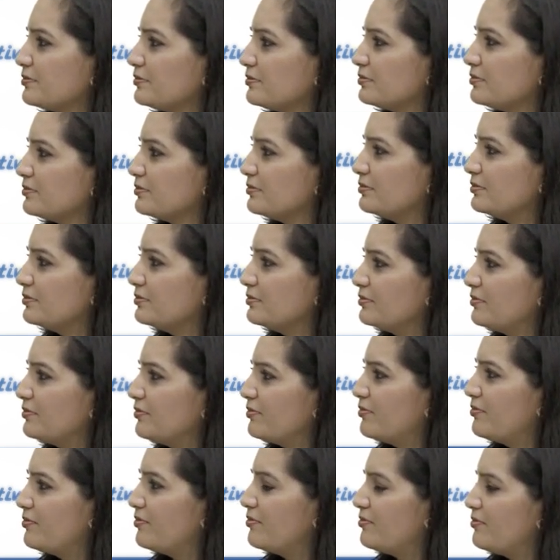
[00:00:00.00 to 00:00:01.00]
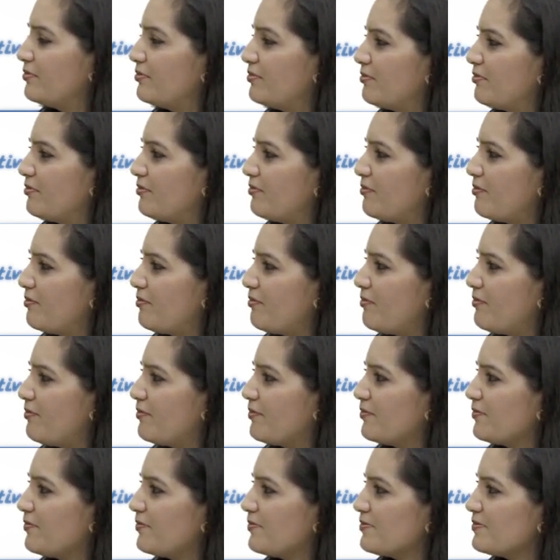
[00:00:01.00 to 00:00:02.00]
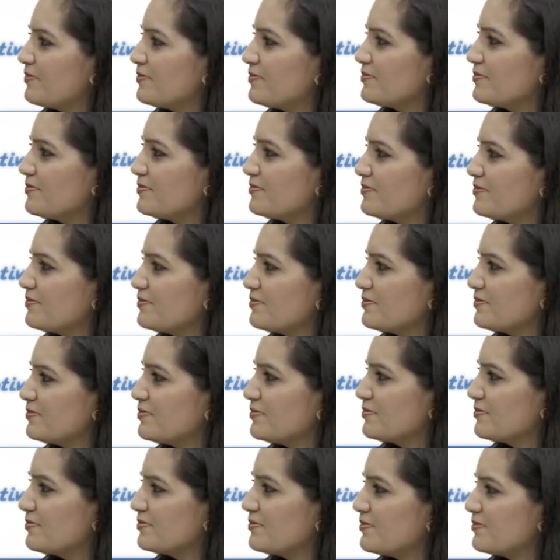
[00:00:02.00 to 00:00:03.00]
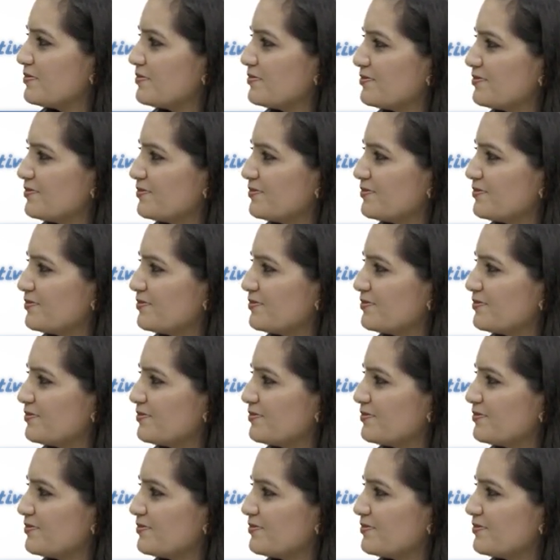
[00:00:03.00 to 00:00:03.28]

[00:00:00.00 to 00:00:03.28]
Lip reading: No words are spoken by the person on screen.